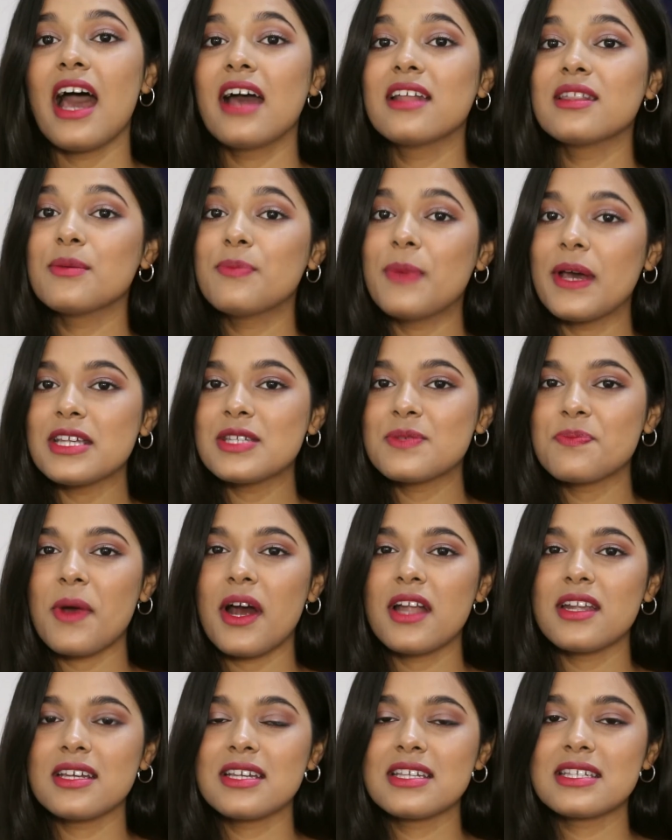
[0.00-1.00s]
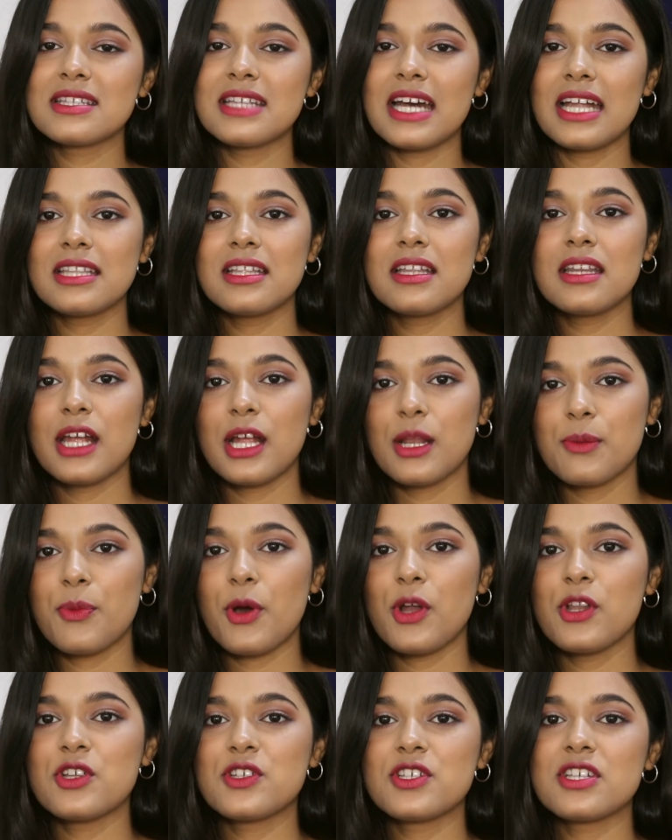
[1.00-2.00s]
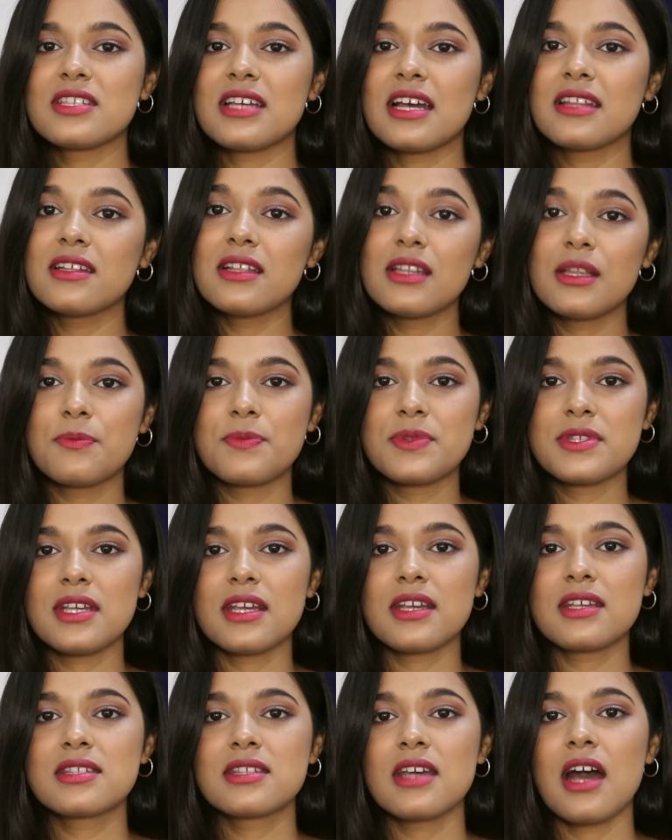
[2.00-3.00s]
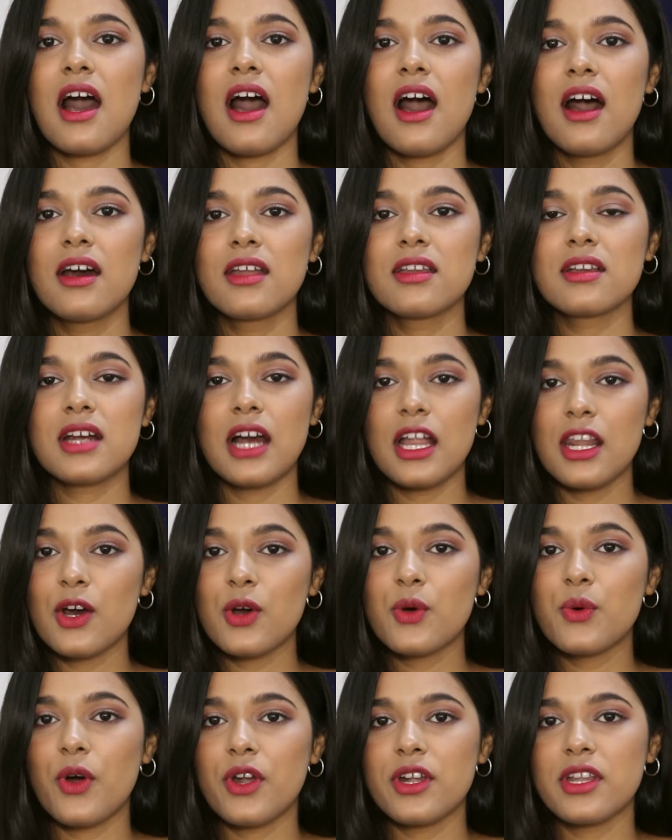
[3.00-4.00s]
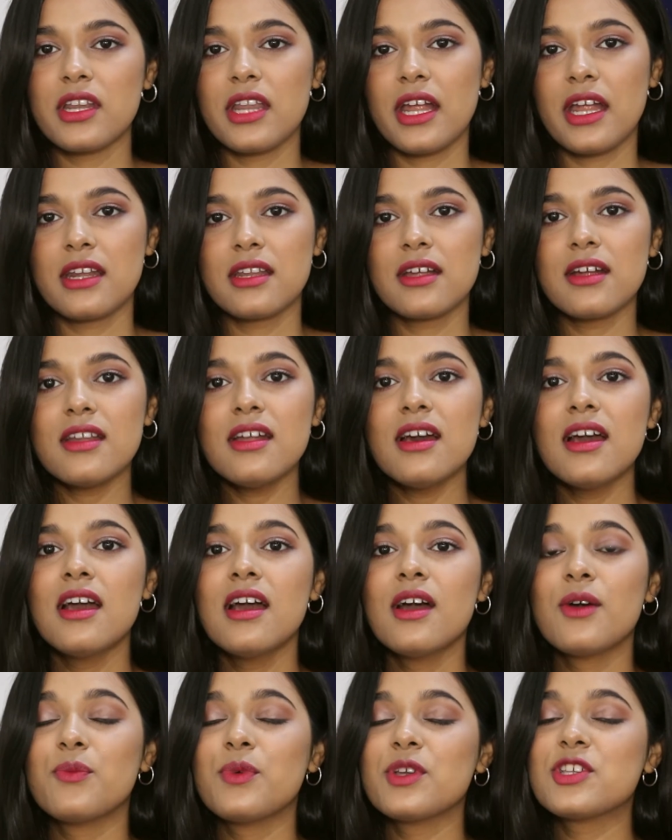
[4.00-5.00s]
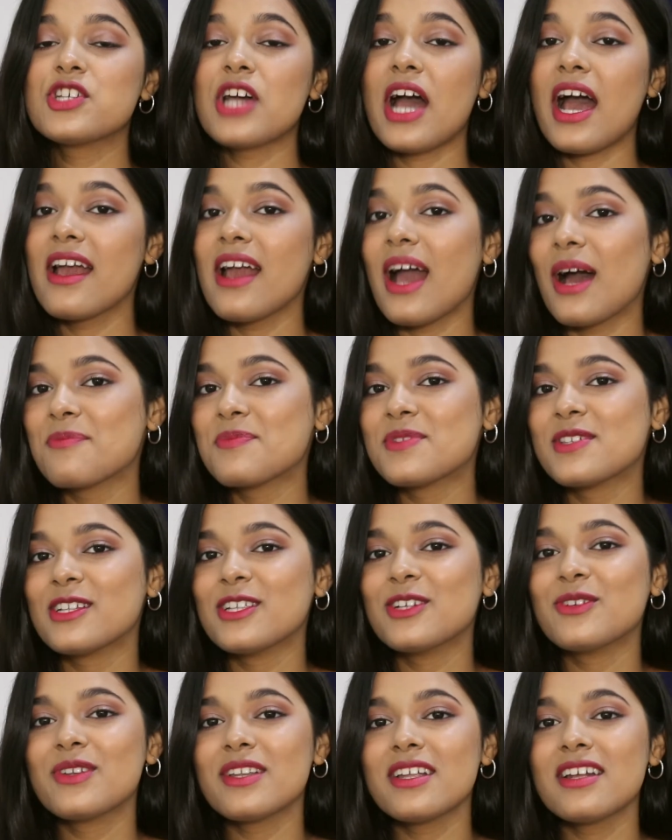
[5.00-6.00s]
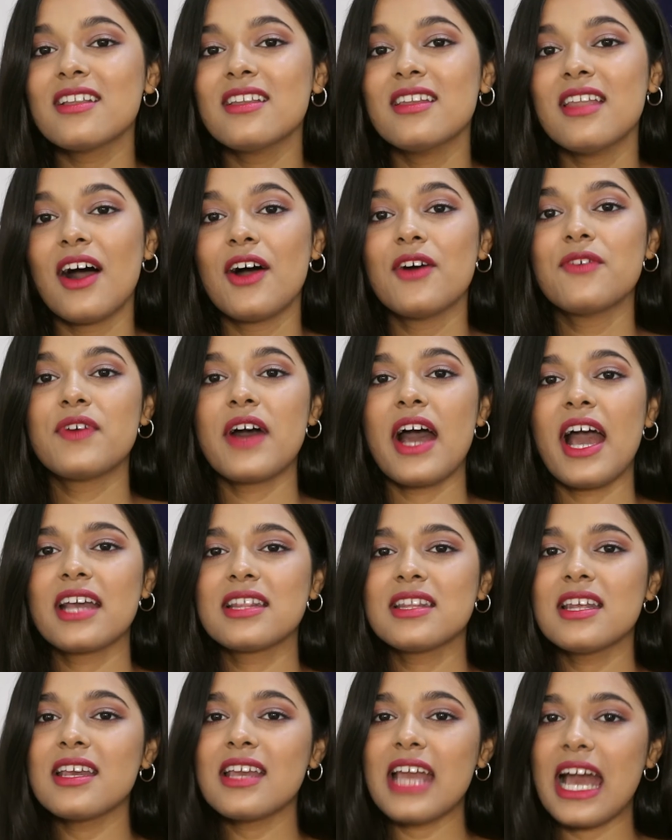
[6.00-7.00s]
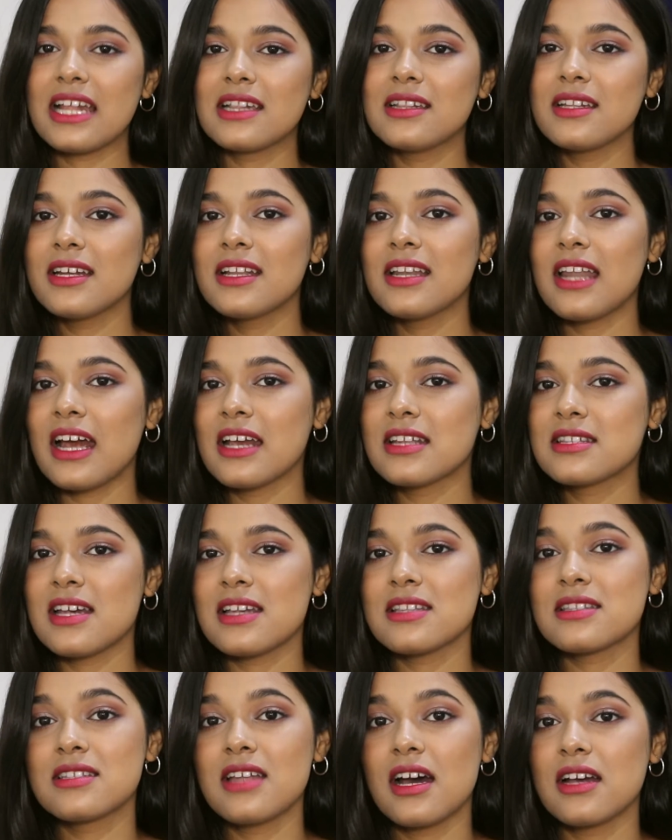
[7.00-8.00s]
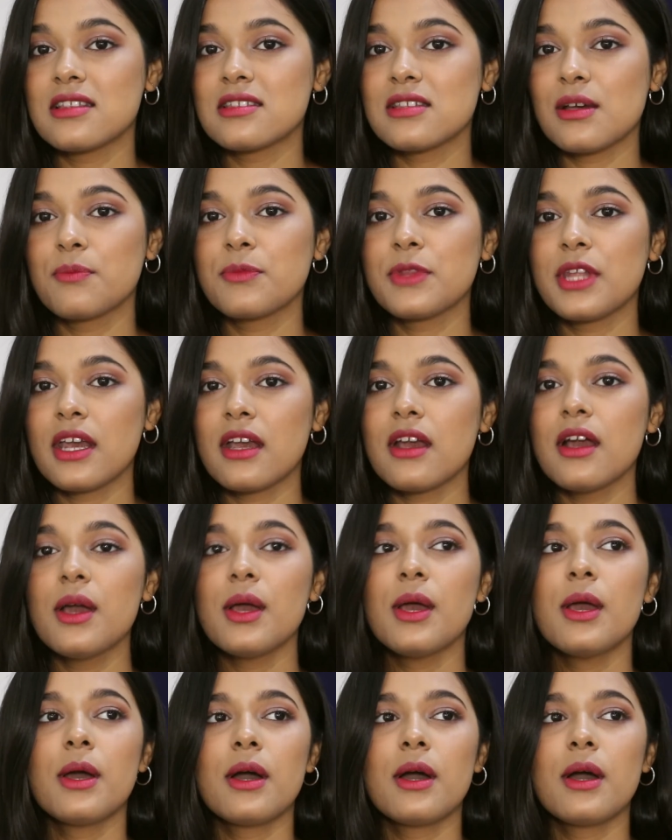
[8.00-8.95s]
And the best part is that the nail polishes and the lipsticks are color coordinated, which I absolutely love. I think Kathleen Lights has done something